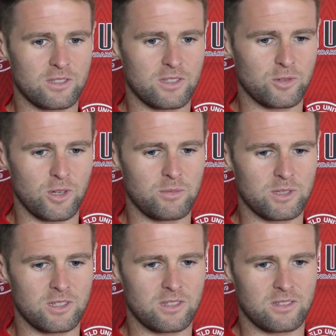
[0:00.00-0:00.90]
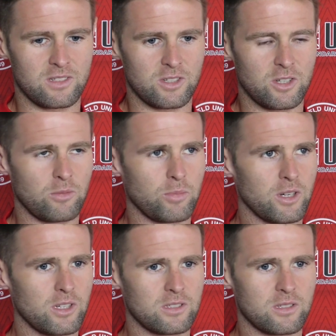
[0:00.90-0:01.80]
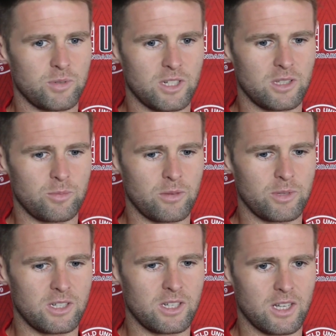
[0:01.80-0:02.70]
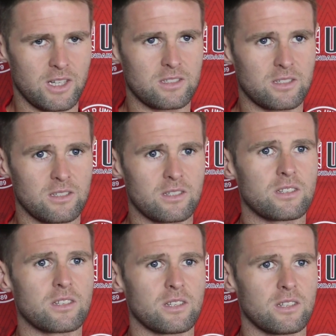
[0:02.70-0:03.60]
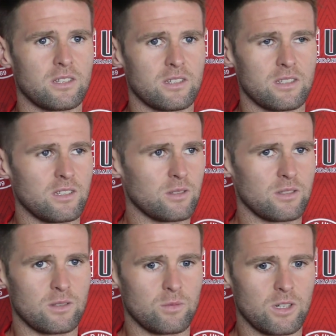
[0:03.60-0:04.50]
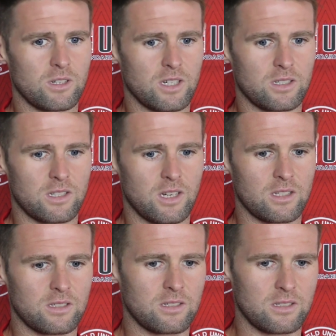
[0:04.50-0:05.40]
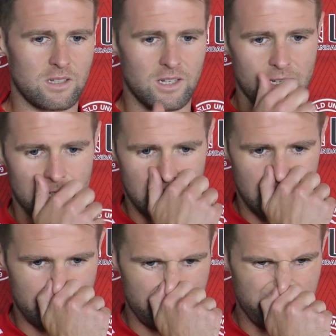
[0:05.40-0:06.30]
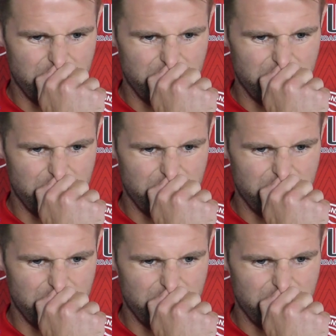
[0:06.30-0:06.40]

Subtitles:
It's the dream as a young boy is to play in the Premier League against these world-class stars and